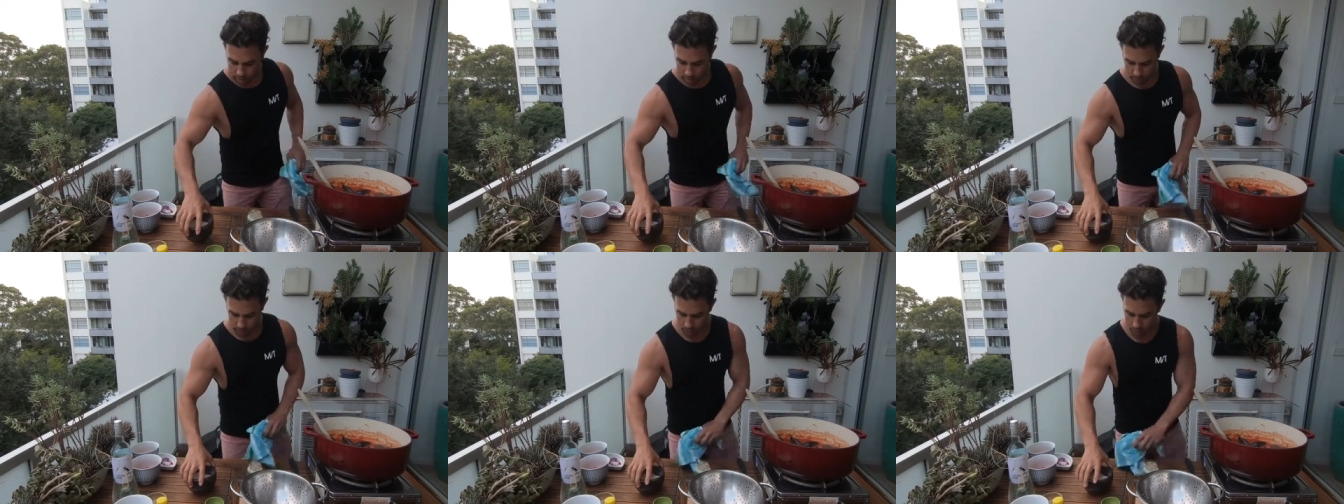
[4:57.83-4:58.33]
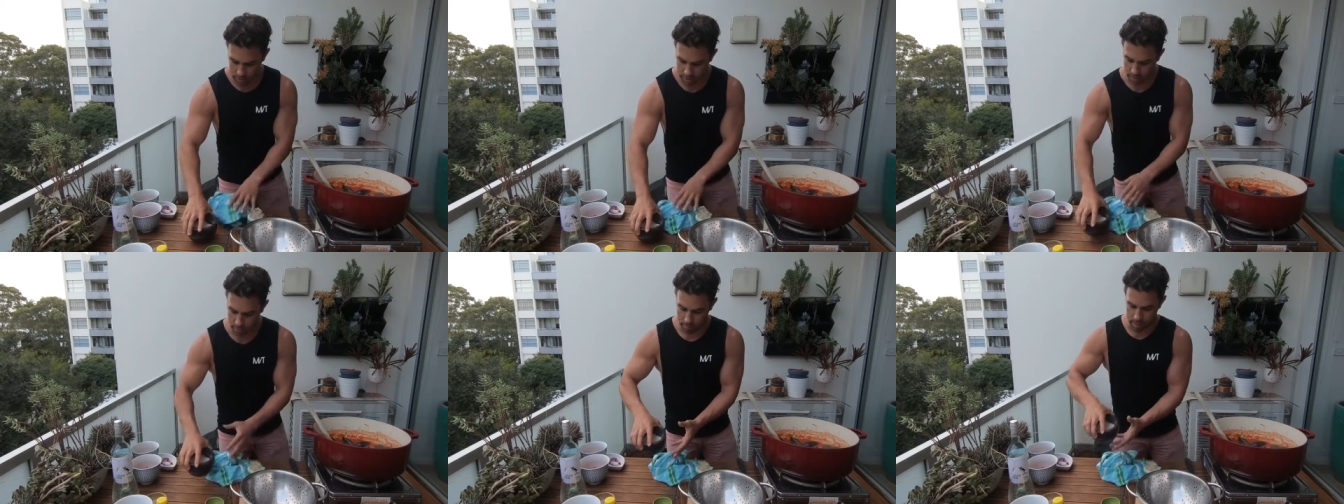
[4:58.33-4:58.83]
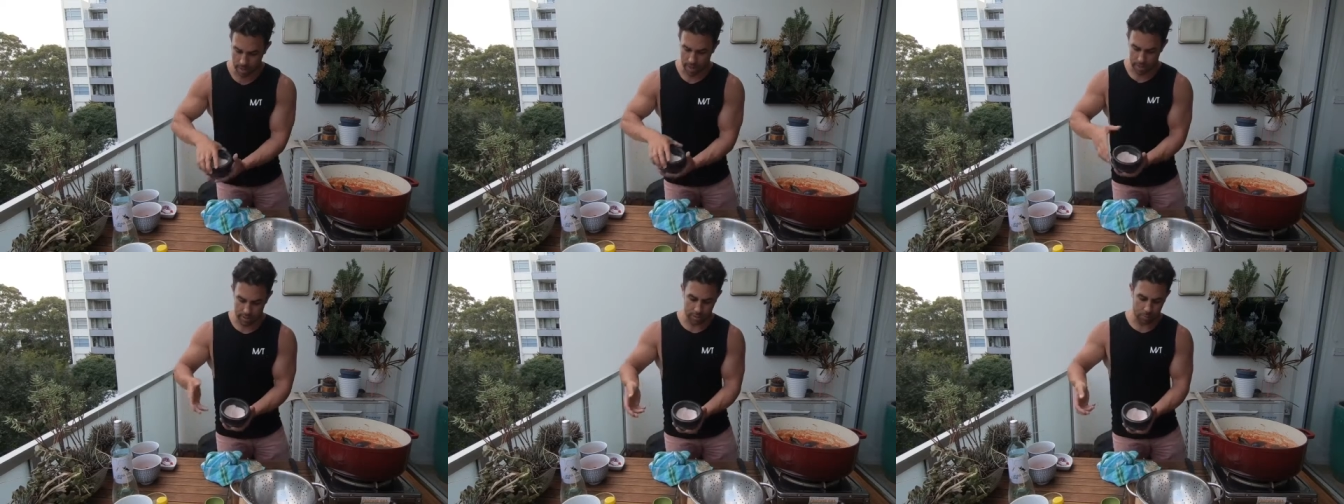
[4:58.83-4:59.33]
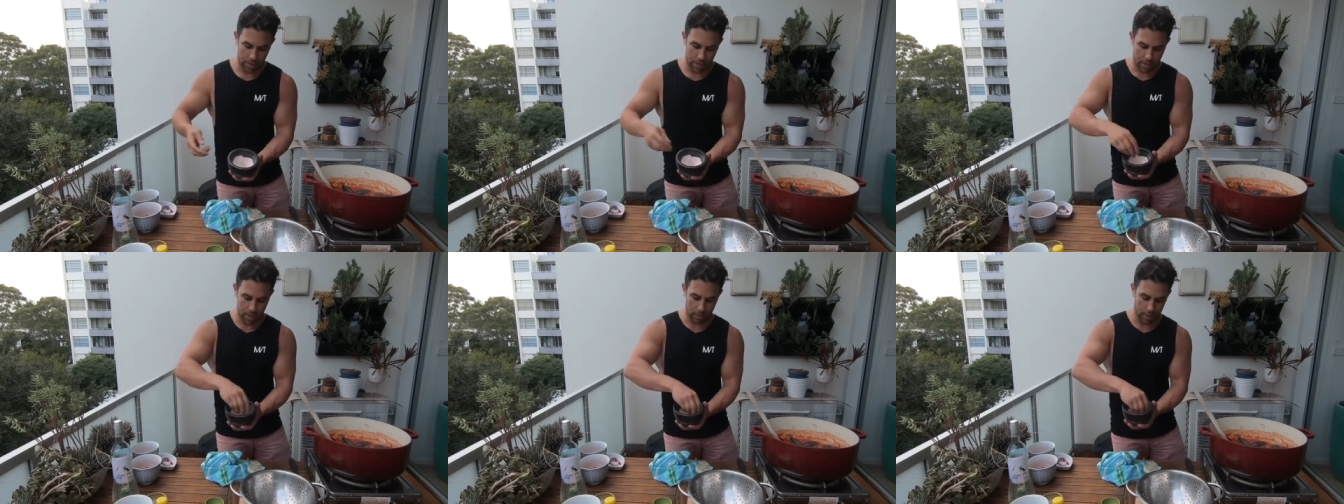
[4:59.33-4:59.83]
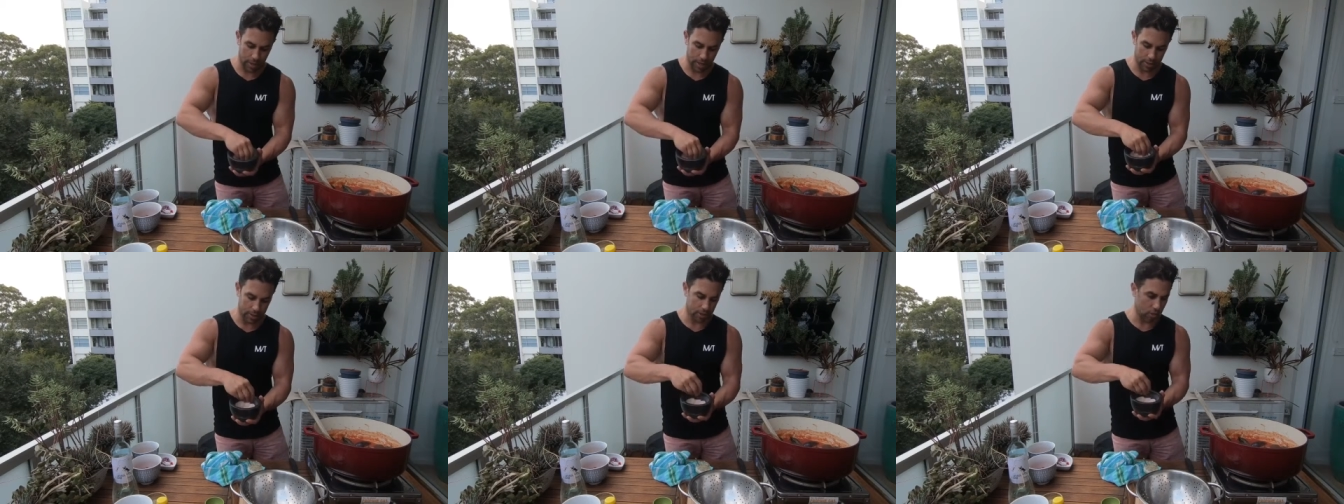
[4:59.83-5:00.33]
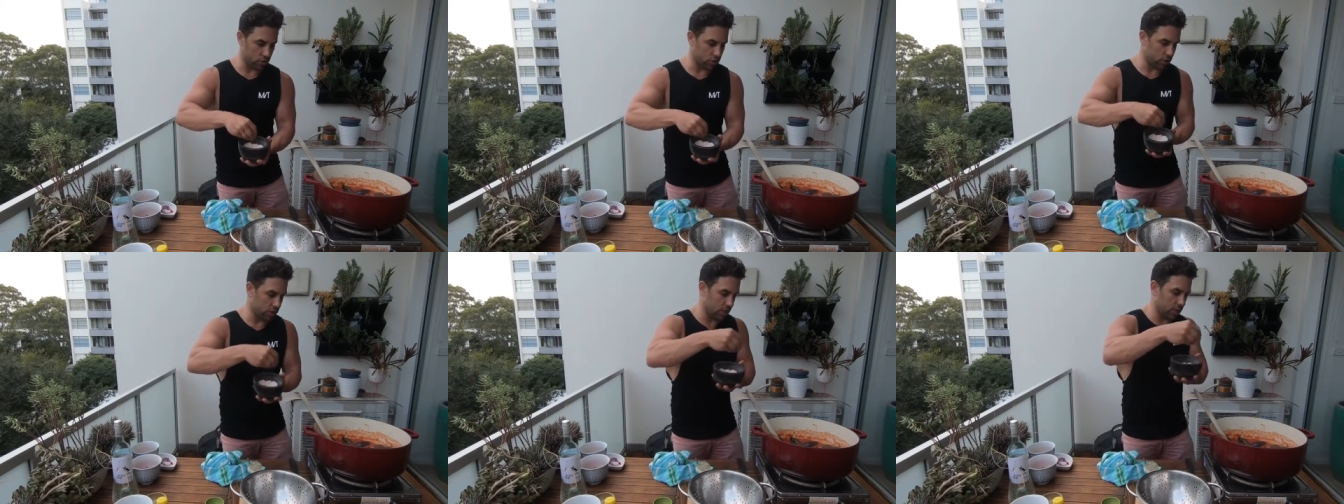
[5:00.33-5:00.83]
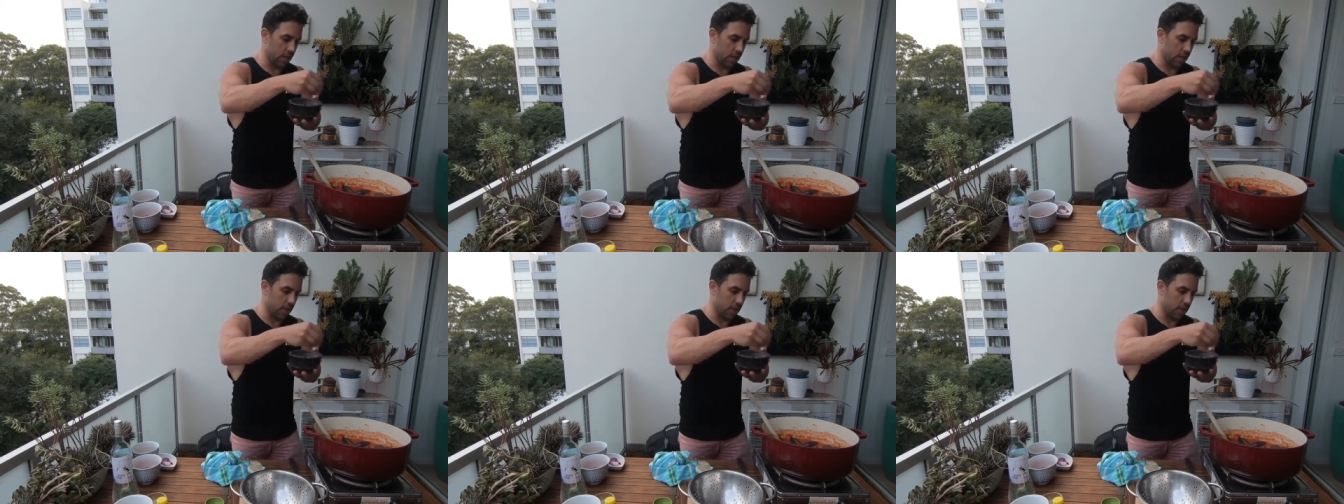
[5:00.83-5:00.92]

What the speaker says: So we've got some pink Himalayan salt, just